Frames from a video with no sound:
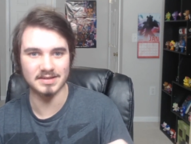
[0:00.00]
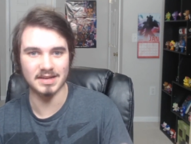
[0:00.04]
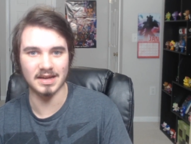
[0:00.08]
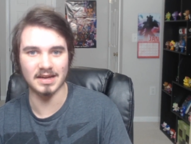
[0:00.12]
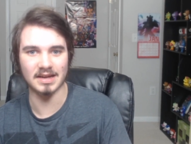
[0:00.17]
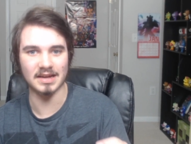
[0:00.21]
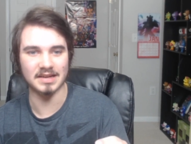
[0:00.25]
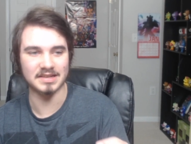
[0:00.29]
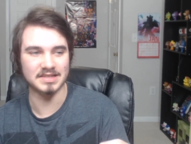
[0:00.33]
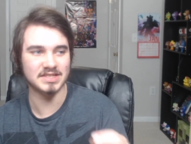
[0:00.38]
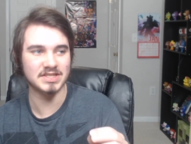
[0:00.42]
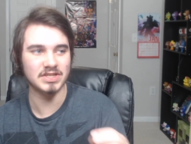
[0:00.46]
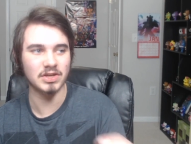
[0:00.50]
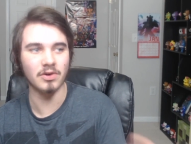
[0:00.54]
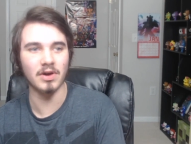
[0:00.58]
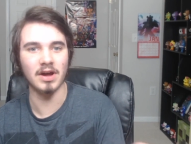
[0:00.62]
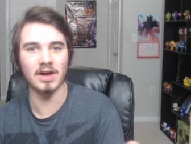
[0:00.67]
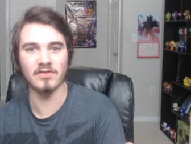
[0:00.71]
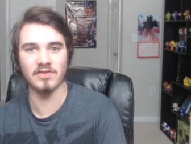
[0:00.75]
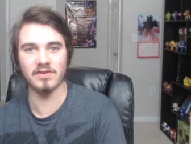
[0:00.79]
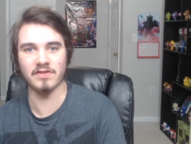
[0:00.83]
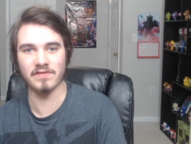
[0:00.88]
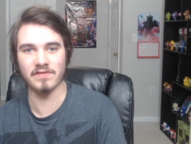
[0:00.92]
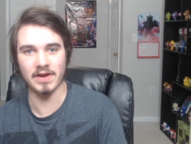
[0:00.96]
I still
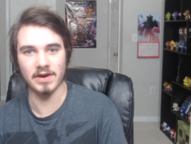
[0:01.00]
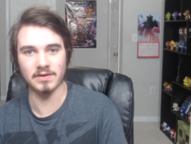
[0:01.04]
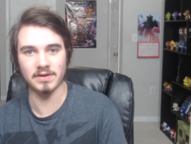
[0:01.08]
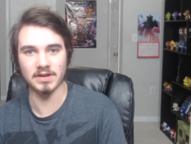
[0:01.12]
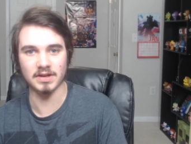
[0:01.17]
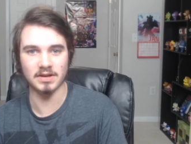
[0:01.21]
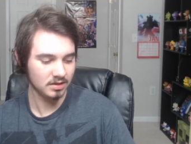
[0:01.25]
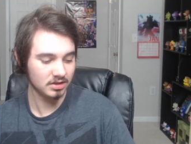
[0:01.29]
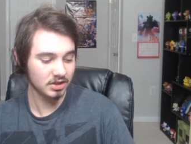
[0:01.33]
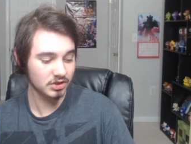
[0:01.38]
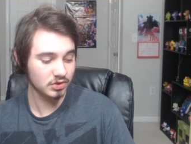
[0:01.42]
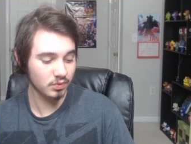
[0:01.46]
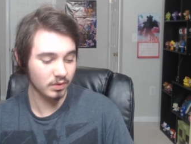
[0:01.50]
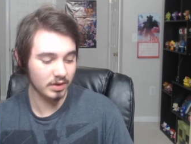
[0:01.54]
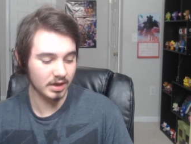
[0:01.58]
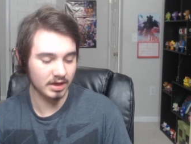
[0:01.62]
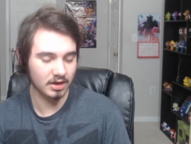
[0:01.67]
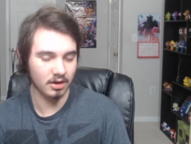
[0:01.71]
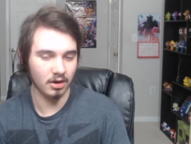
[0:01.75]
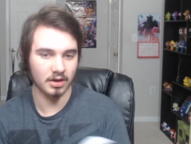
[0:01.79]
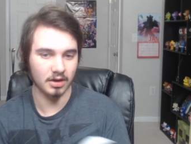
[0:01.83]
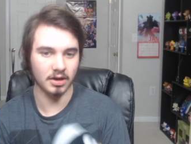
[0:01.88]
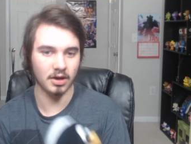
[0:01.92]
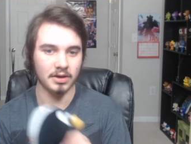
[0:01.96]
haven't found it. This one I
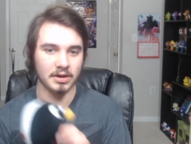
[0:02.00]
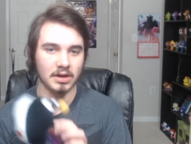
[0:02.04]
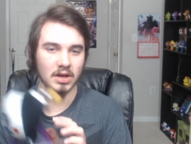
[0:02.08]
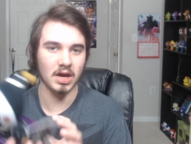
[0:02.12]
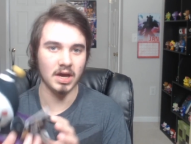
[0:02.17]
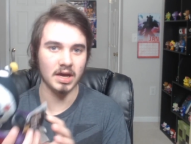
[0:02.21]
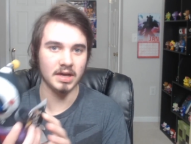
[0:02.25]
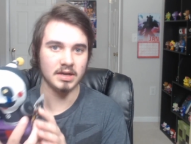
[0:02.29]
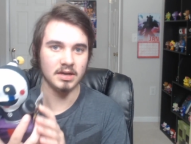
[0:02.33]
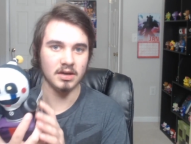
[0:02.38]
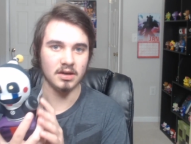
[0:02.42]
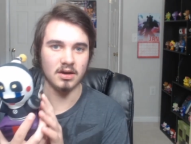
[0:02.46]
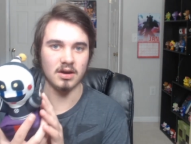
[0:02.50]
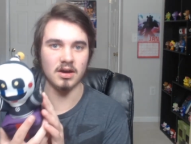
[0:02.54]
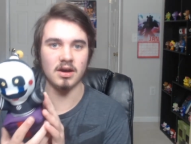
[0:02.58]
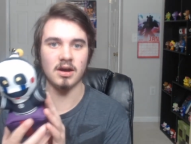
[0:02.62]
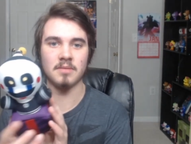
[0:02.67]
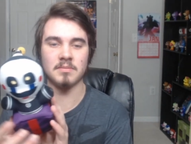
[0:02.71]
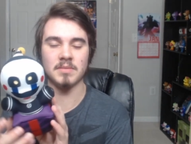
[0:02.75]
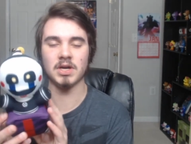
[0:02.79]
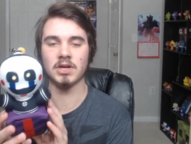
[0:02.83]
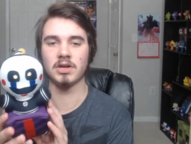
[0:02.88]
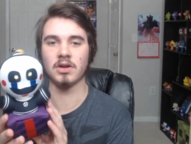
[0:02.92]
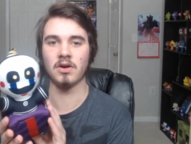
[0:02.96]
got online
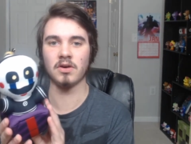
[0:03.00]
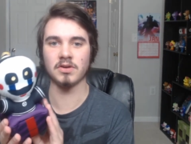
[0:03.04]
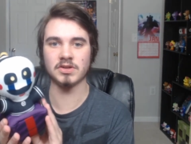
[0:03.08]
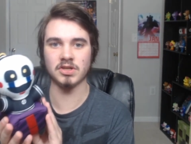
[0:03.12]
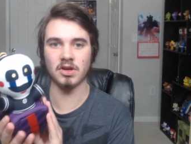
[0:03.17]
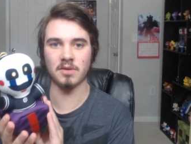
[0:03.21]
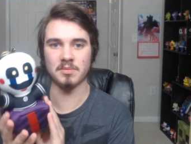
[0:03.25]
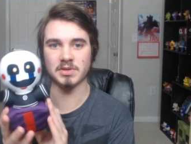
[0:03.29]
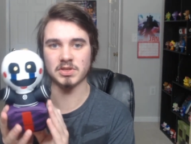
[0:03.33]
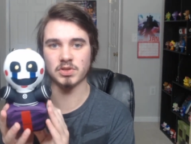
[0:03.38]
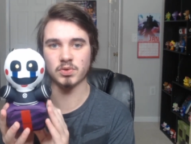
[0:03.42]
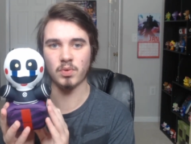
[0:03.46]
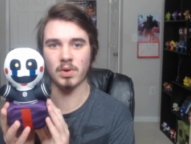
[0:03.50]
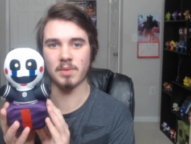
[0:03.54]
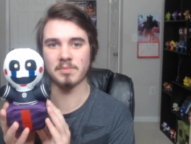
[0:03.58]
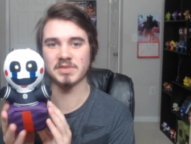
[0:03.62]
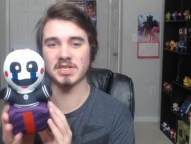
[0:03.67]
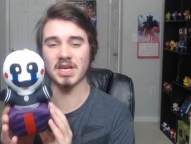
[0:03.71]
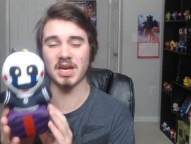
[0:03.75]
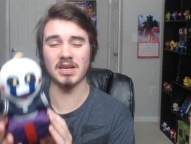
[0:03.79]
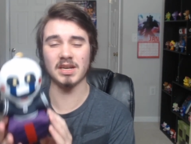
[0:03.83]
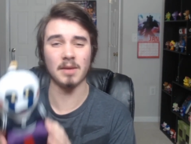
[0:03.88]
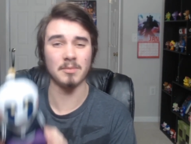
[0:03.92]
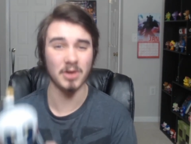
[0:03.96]
um, on Hot Topic's
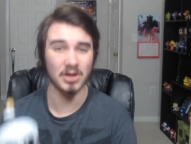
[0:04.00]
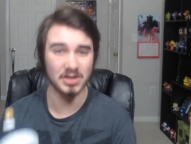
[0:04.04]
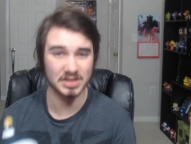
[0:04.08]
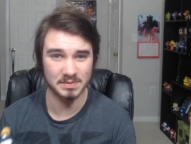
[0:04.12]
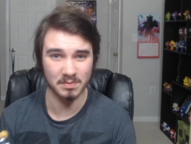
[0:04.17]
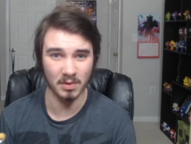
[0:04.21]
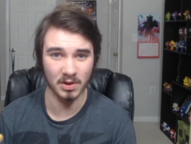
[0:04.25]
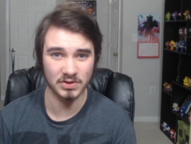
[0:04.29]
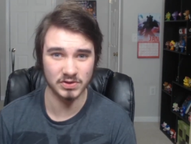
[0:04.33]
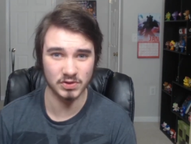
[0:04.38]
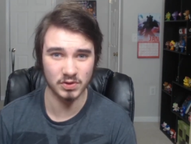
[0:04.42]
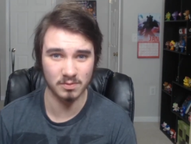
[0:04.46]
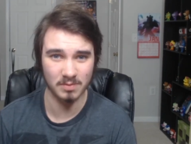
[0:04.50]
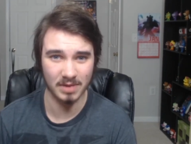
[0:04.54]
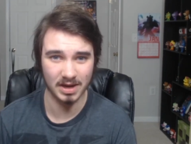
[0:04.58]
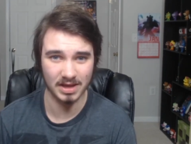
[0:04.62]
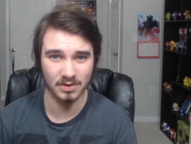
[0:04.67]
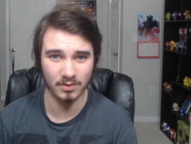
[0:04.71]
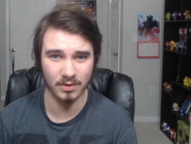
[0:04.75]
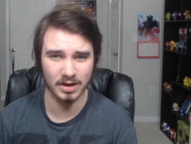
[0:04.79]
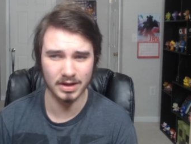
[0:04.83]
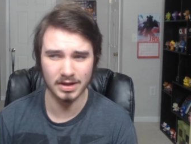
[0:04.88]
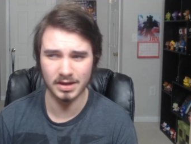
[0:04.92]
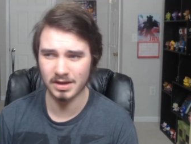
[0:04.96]
website. I'm not sponsored, by the
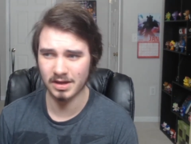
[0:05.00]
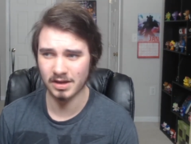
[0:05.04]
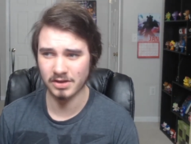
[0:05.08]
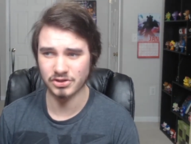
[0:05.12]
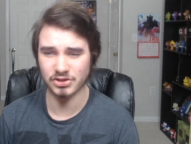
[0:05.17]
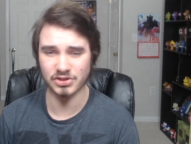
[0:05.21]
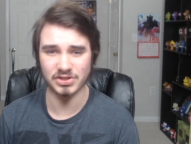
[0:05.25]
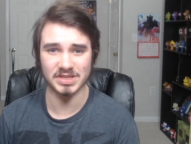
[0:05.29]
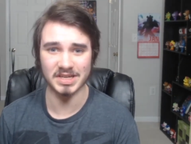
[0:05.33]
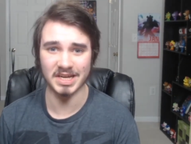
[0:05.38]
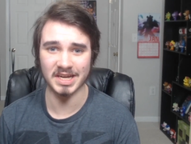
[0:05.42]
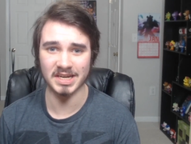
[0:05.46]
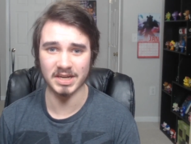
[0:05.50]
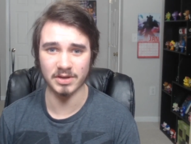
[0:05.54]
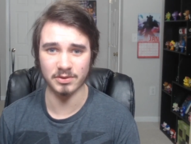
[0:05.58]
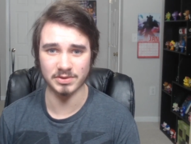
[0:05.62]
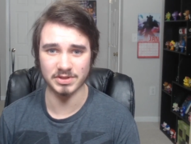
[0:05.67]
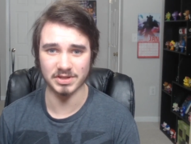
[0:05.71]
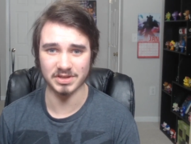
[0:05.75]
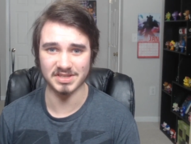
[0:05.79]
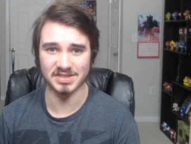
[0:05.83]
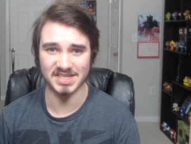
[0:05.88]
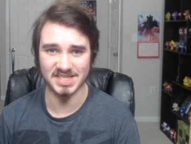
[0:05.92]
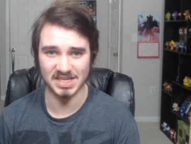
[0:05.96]
way. Just saying, it was
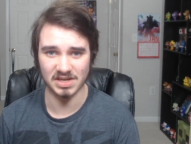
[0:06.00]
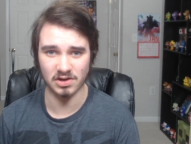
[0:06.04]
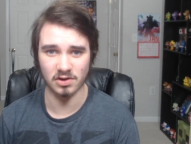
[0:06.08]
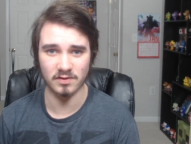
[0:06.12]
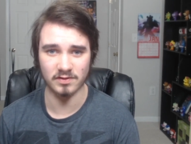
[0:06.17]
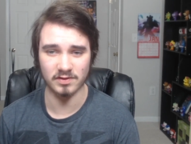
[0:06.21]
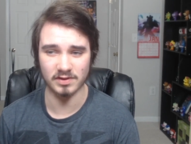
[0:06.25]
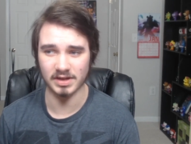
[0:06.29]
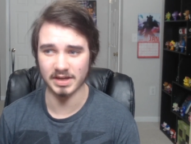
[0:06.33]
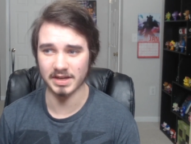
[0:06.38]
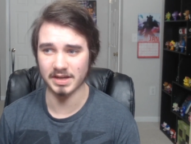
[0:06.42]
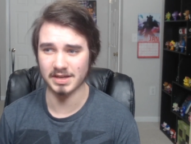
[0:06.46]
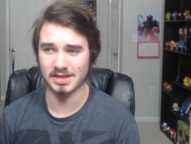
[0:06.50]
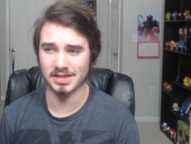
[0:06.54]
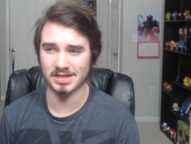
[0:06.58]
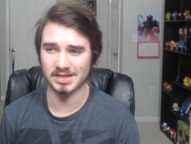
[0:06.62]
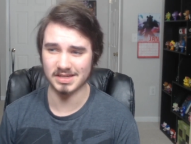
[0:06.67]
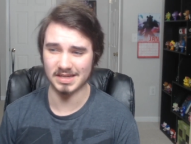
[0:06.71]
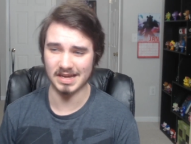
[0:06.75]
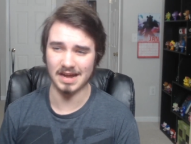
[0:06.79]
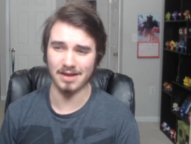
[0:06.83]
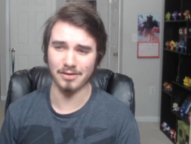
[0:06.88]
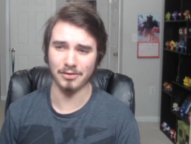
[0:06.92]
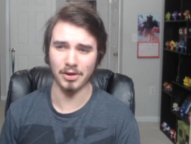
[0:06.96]
on sale for like,
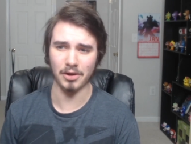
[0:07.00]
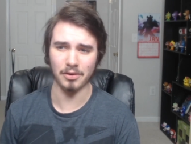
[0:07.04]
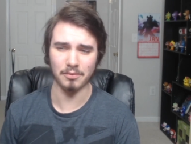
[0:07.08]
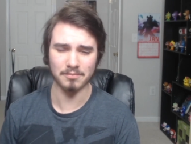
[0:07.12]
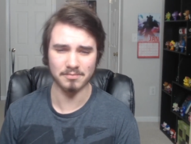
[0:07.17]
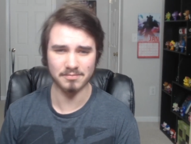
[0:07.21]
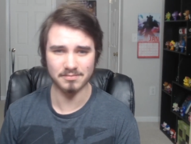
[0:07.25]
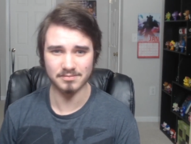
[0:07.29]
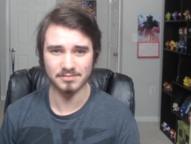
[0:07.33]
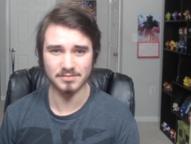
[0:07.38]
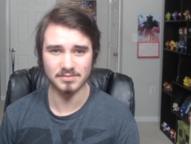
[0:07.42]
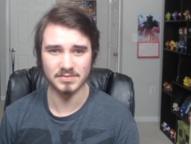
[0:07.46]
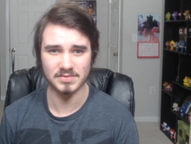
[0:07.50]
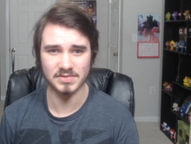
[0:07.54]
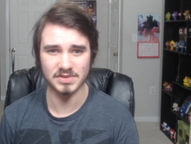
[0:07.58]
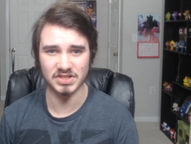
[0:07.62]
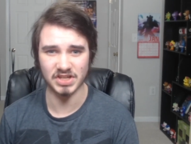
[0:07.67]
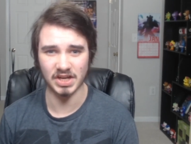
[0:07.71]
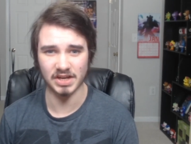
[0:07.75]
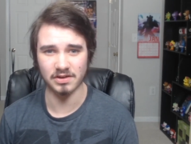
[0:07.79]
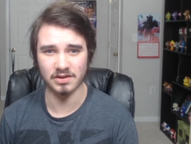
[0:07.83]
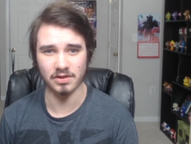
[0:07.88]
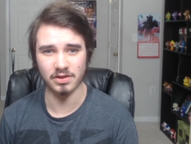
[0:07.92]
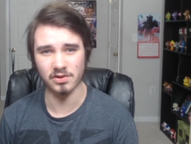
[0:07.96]
I don't know,
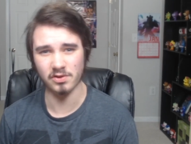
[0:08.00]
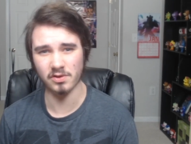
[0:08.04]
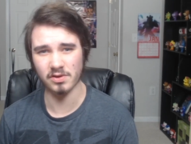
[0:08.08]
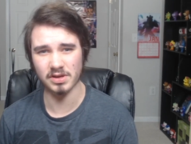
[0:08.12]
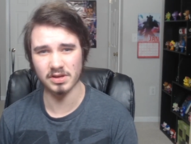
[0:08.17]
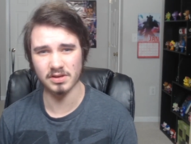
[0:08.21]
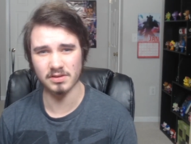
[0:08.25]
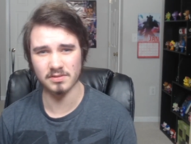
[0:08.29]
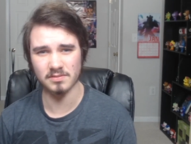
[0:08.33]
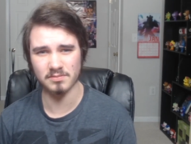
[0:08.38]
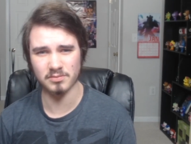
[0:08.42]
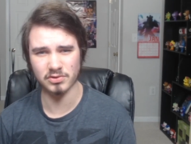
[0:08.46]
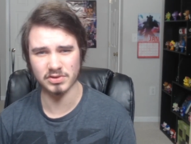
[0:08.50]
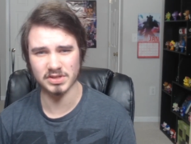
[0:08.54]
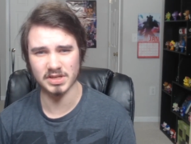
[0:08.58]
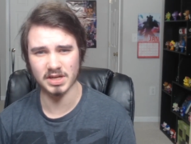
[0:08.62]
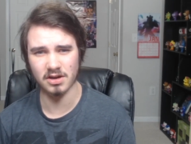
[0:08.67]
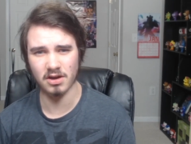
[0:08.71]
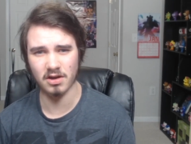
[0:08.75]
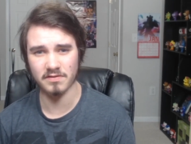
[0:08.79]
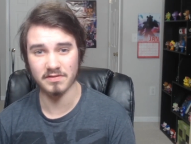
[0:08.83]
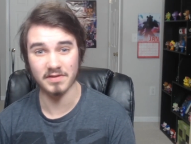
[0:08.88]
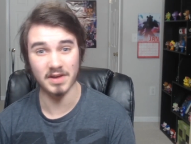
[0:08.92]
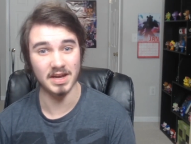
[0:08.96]
ten to thirty percent
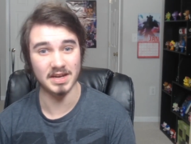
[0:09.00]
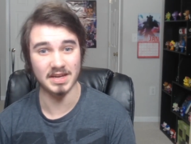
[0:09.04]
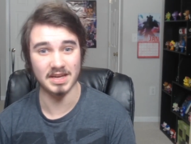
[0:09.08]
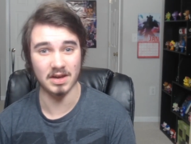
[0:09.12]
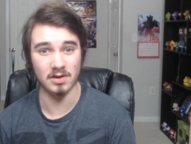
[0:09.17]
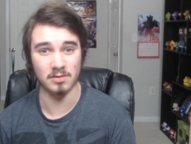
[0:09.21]
off? I can't